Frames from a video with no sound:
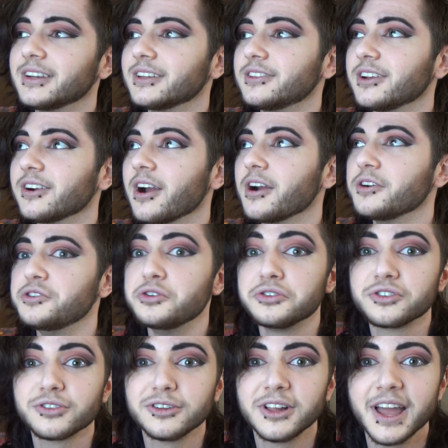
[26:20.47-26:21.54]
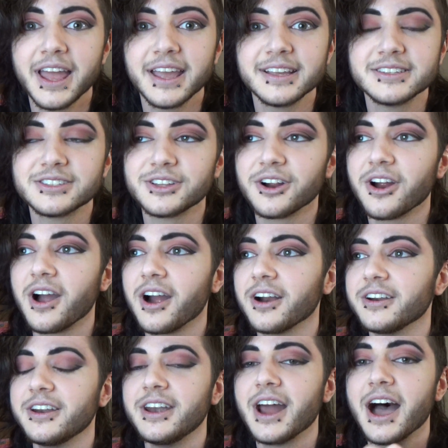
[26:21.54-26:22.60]
there are neutral eggs, there are
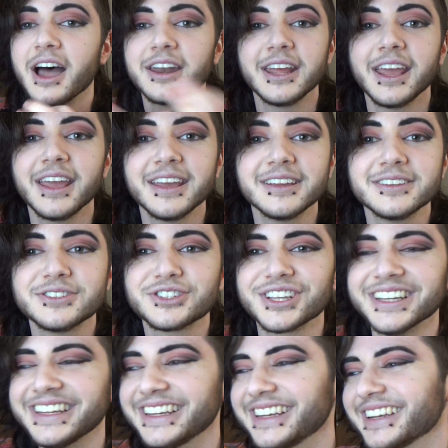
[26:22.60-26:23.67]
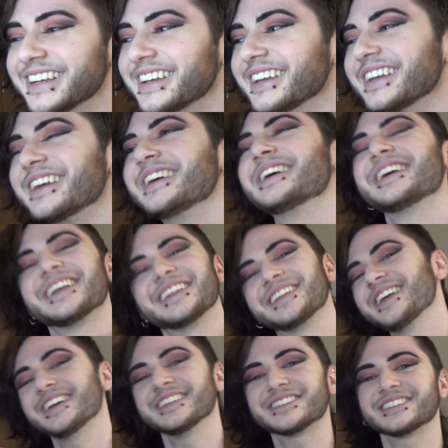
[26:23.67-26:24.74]
non-eggs,
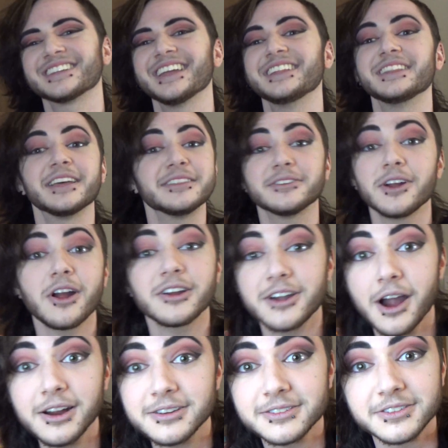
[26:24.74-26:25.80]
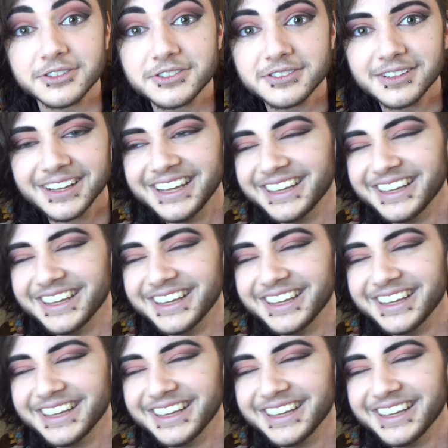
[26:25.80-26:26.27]
and then there are cartons.